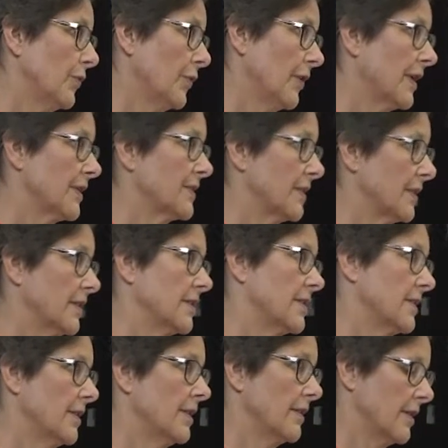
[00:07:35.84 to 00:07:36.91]
for us to
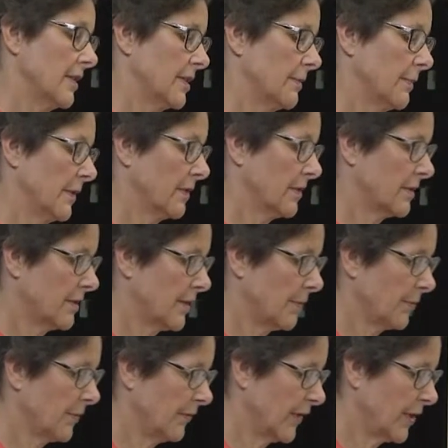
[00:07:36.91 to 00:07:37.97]
consider this because
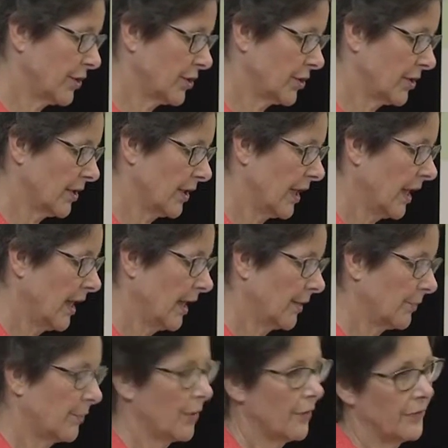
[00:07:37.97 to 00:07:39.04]
deprivation
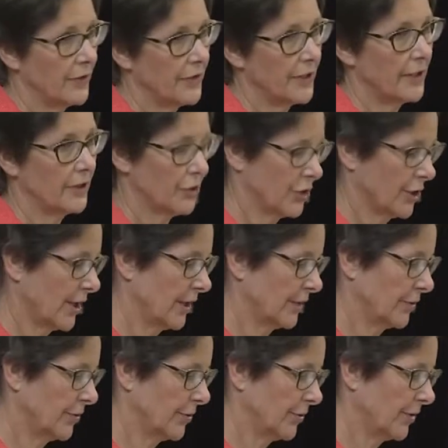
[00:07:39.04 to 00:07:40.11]
and poverty in
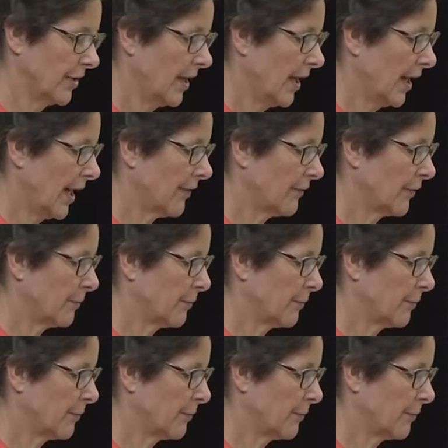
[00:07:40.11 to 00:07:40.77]
childhood have a